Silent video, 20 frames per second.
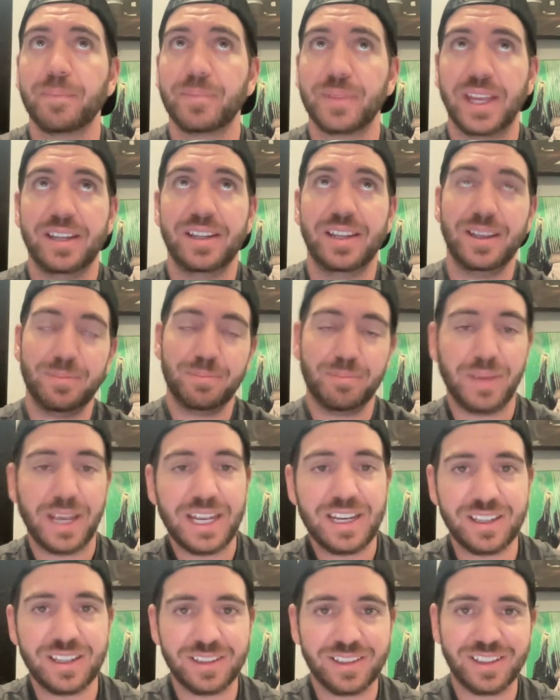And they
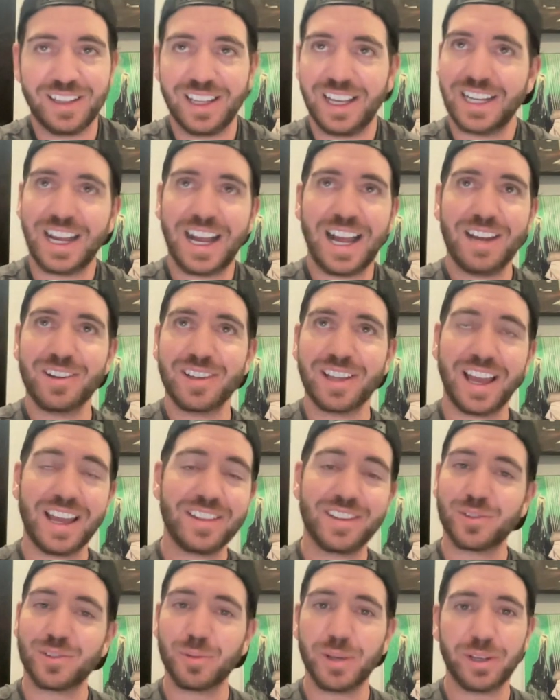made it, like, I
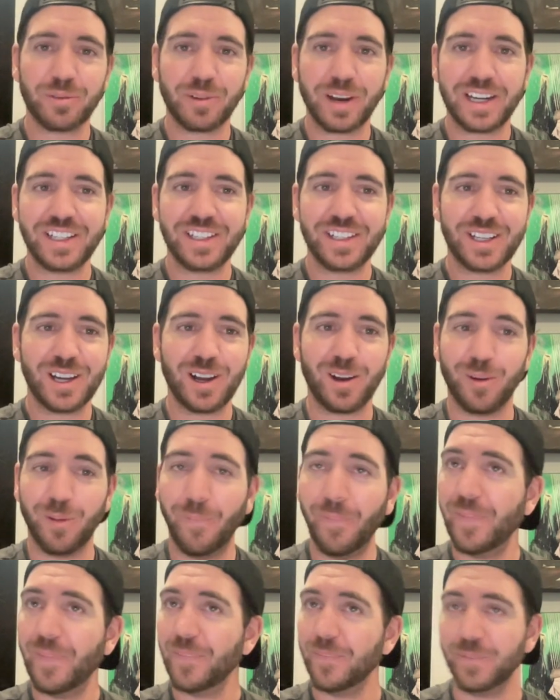had the tweet ready to go.
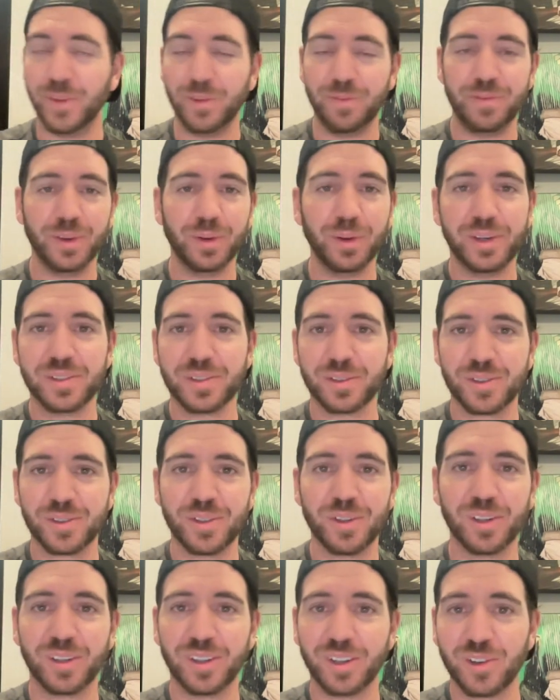The Phillies are
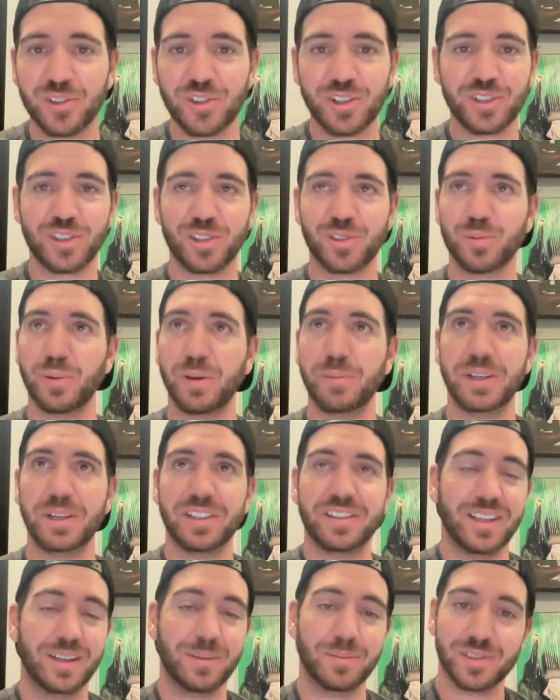still allergic to
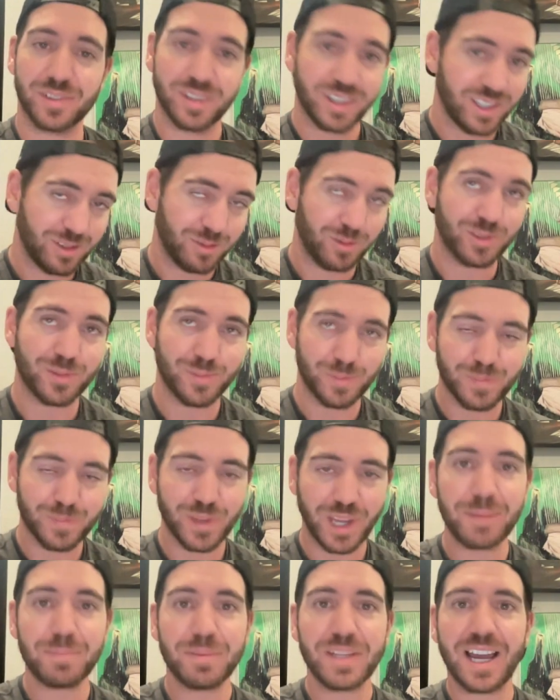sweeping teams. Was
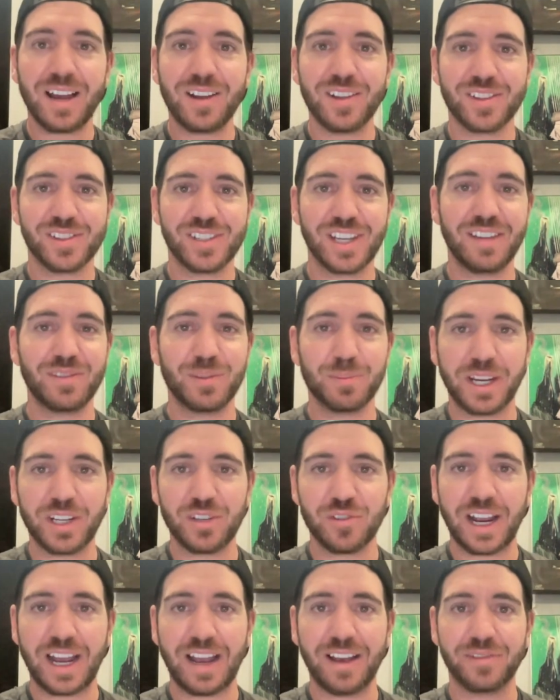typed out and saved in my
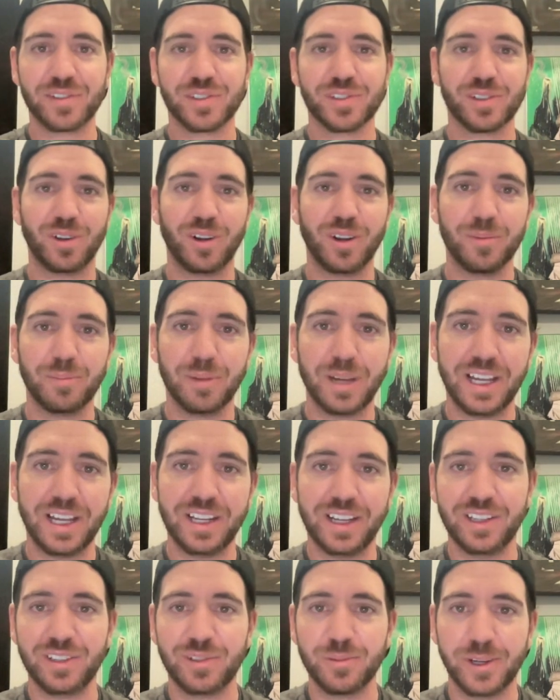drafts on
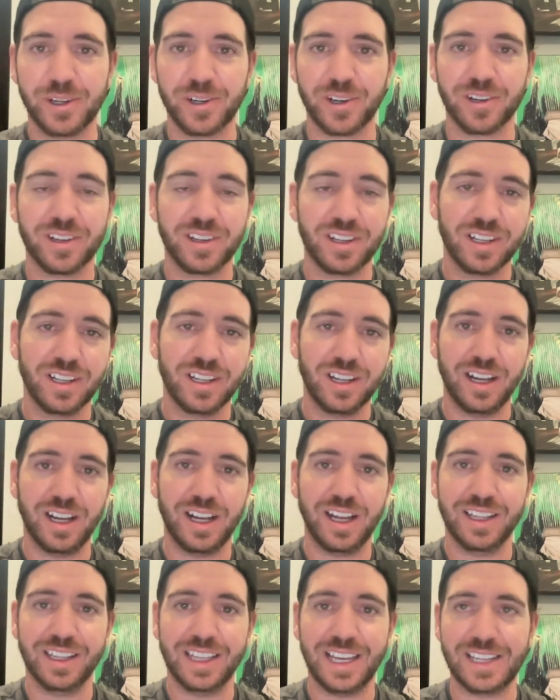my Twitter
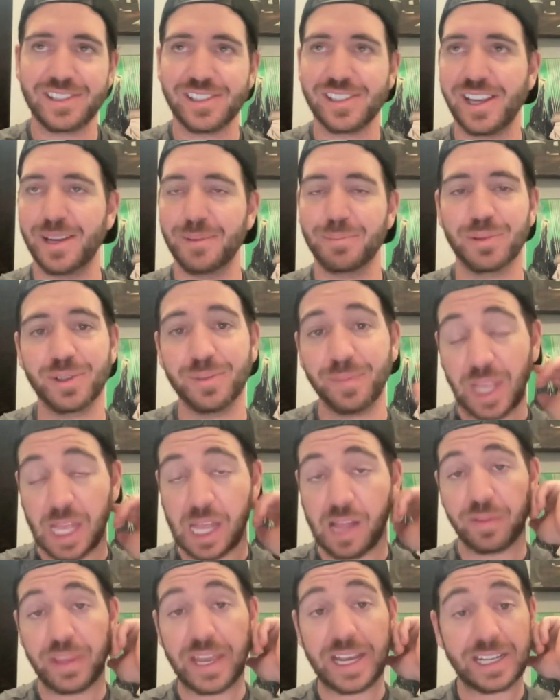last night. But
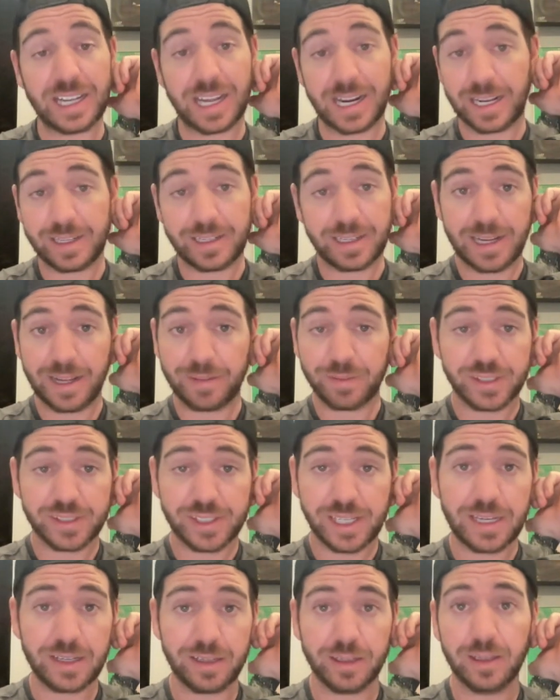thank God I didn't have to
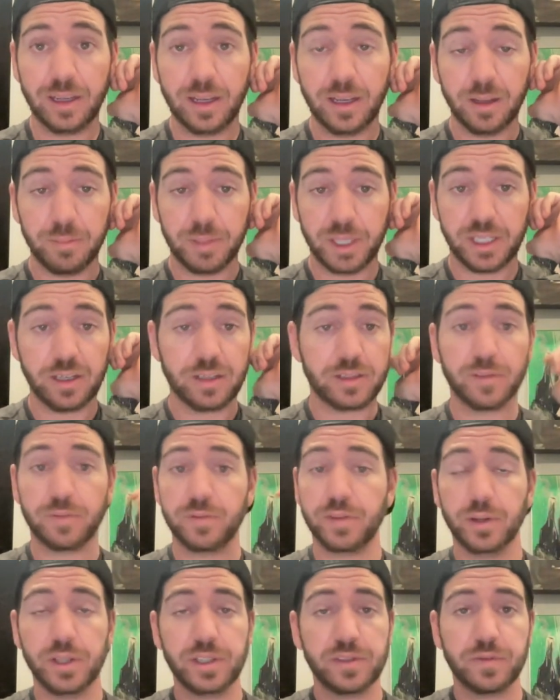send it, because the
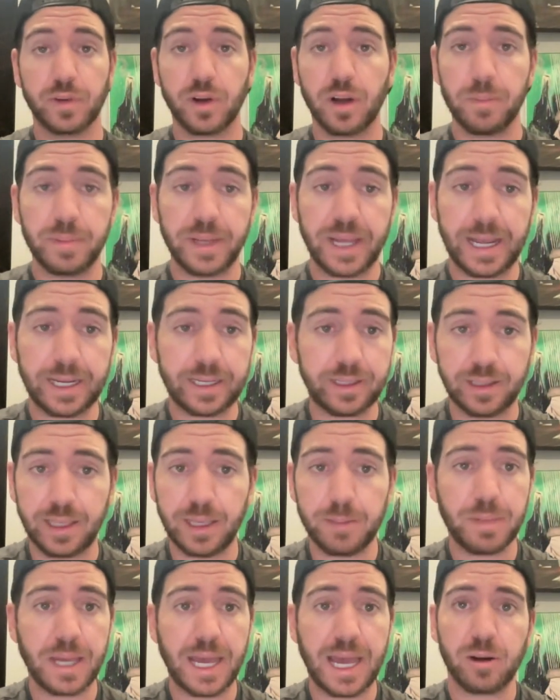Phillies fought back and
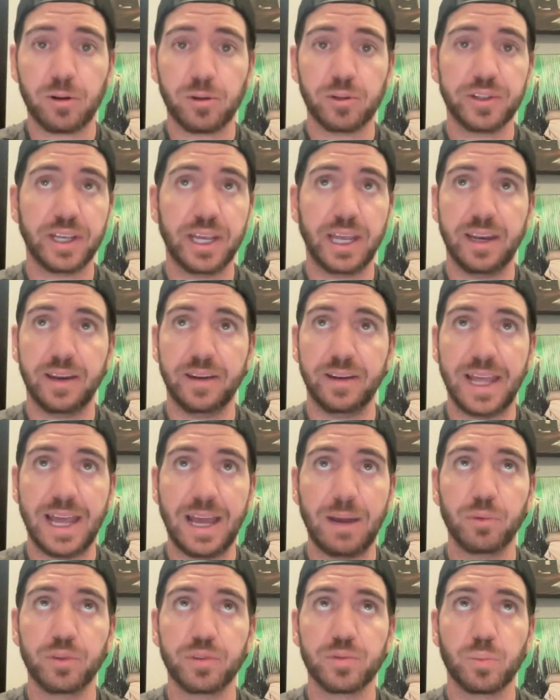they battled, and
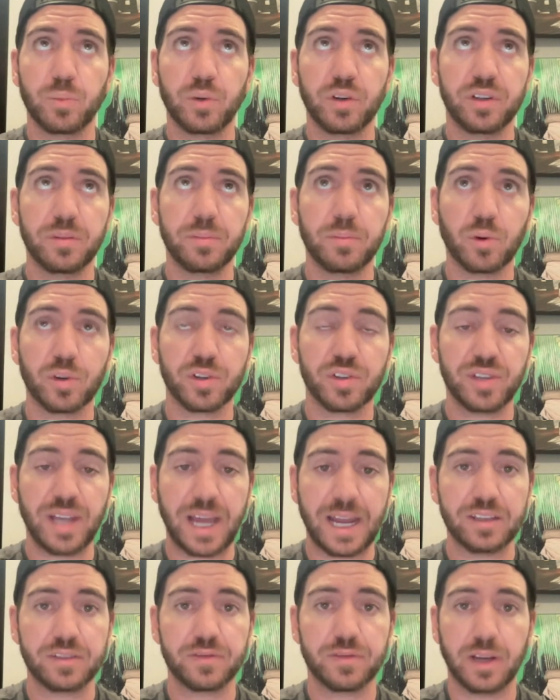that was one of the more
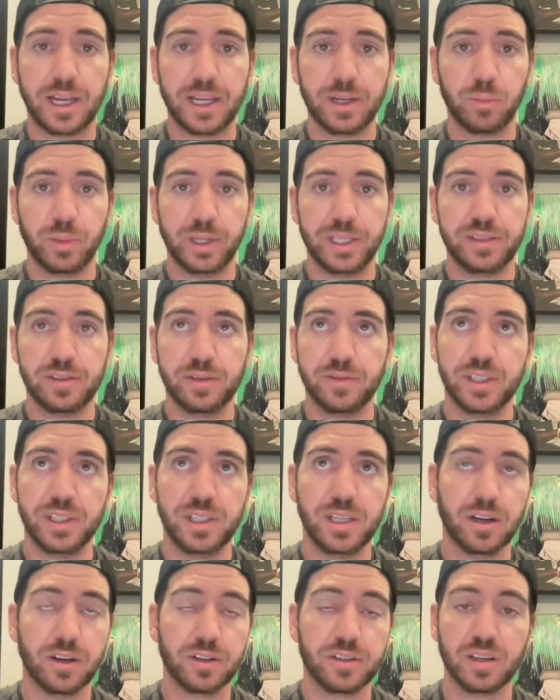satisfying wins of the
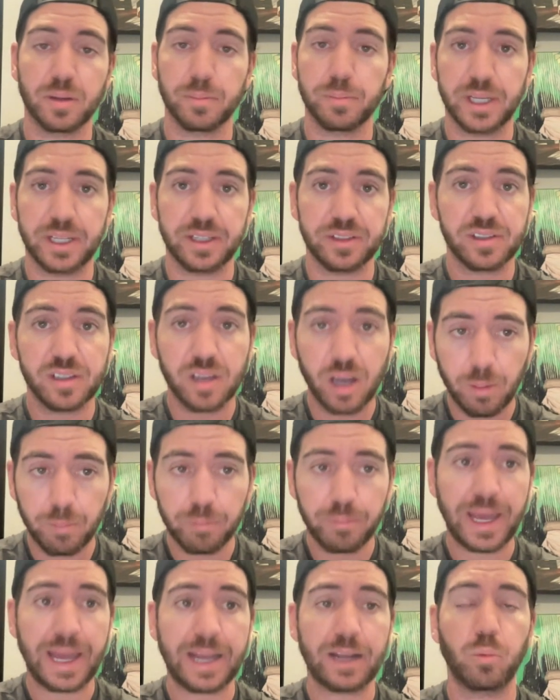year. It's their biggest
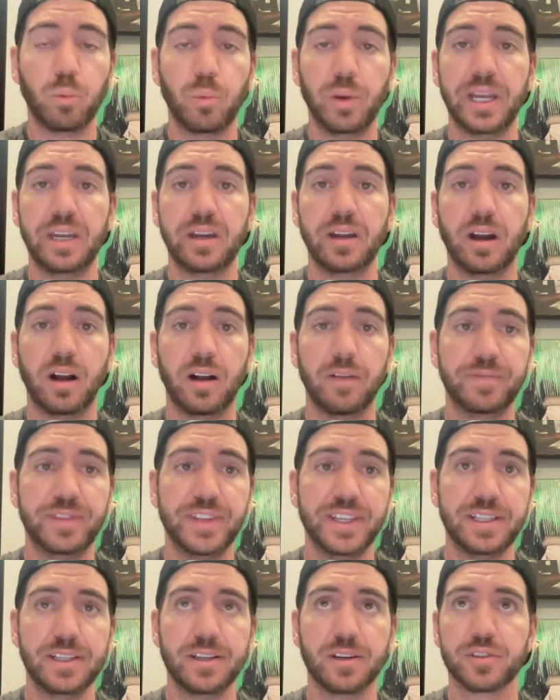comeback win of
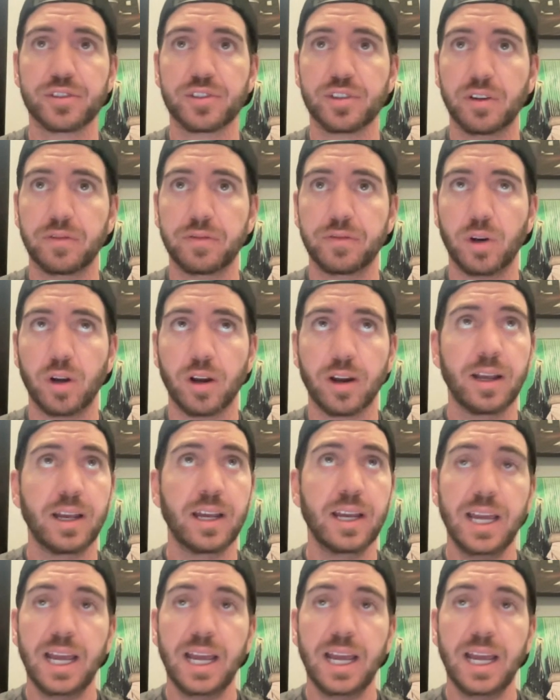the year so far.